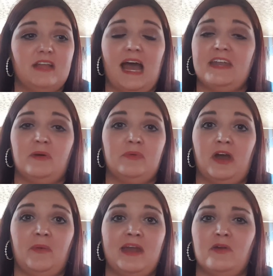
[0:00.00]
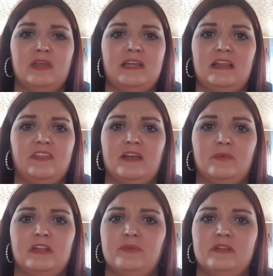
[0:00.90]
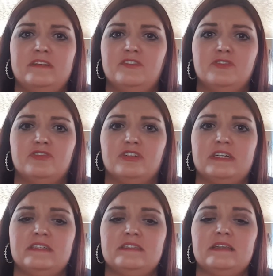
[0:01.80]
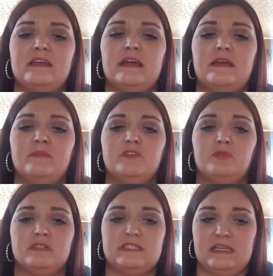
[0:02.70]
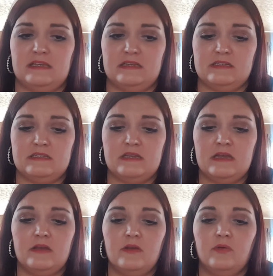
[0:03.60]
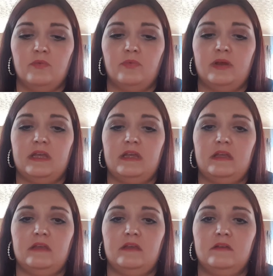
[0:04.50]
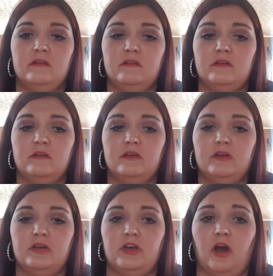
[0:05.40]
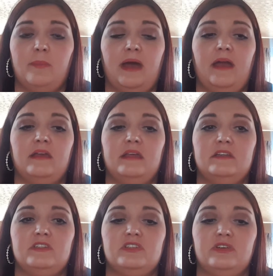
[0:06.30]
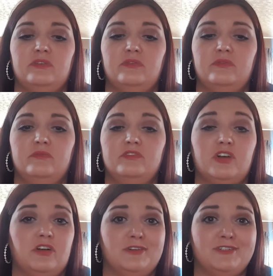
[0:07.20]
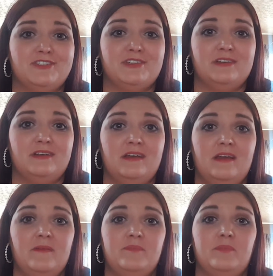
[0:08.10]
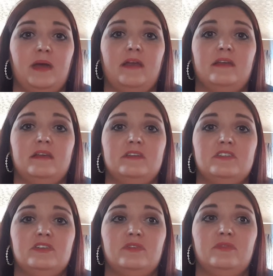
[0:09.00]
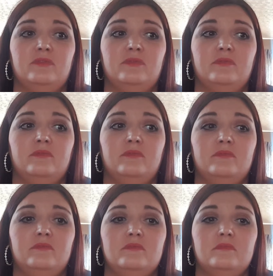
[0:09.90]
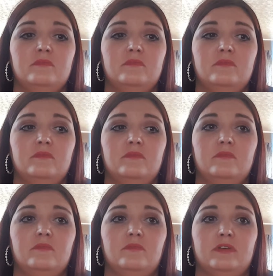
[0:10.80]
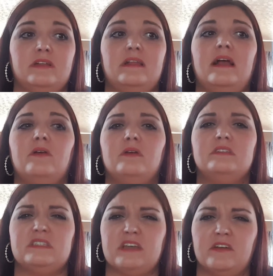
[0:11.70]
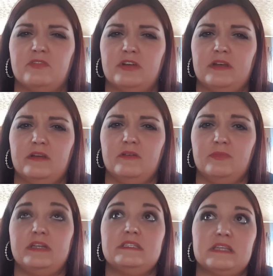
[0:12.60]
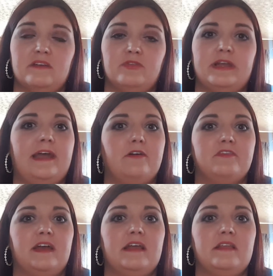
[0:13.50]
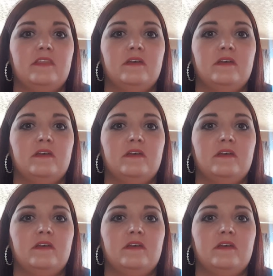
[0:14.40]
I don't know. I don't think anything really relieves your stress. Towards the end, we got back into church, back into really like rediscovering our faith.